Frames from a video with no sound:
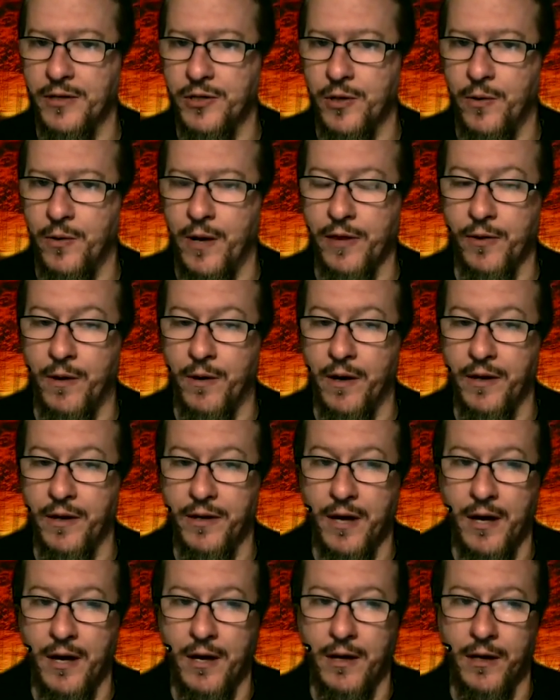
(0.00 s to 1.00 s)
So I thought,
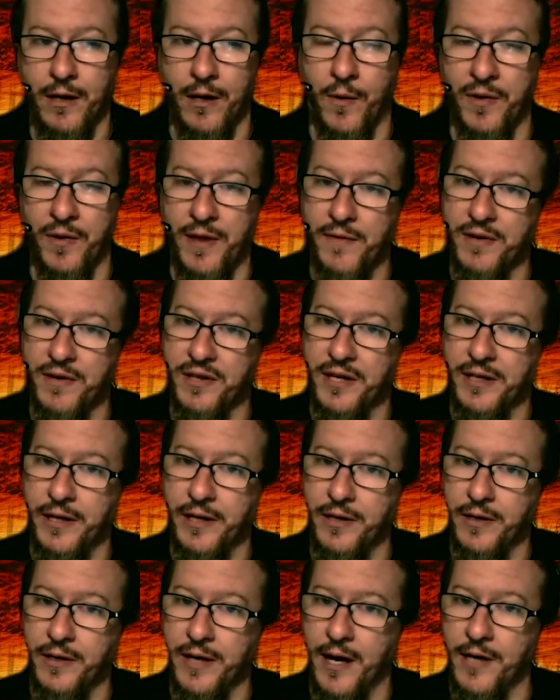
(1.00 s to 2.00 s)
you know, with everything
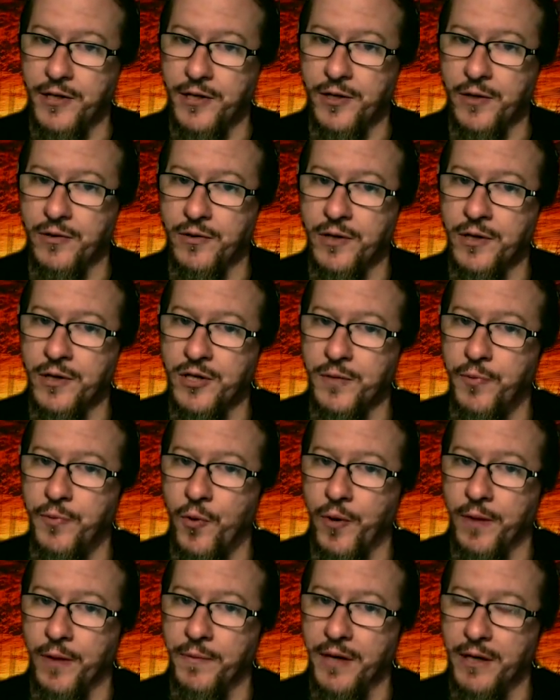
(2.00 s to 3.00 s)
that you guys do in
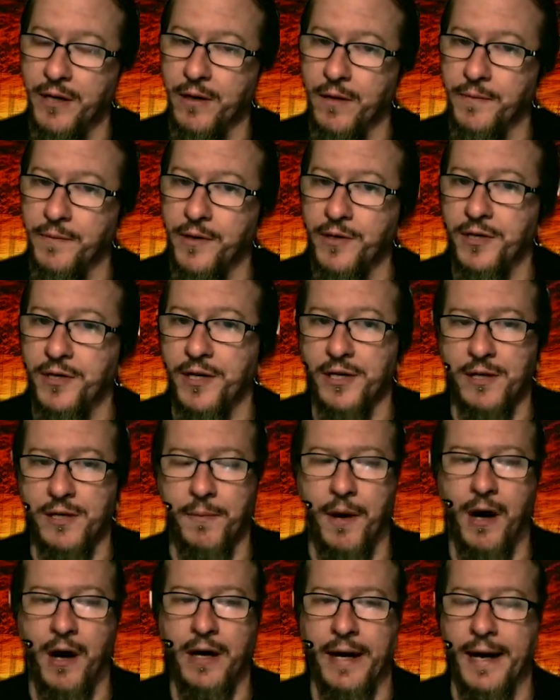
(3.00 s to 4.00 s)
supporting Midgard Musings, the
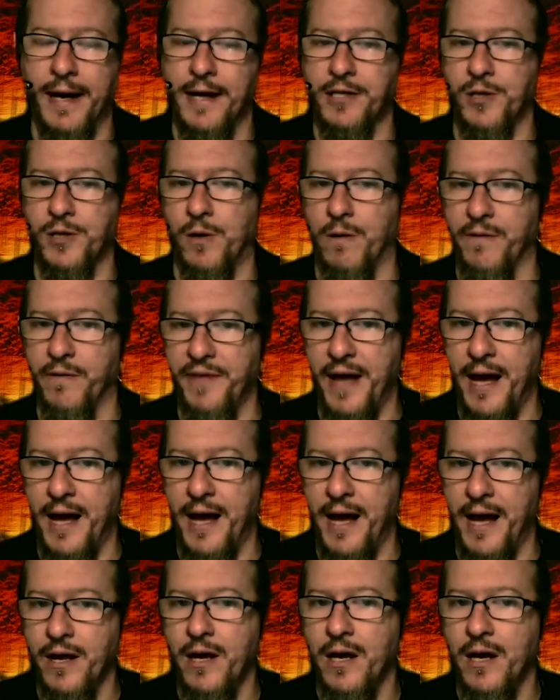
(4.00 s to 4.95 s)
podcast, all of that,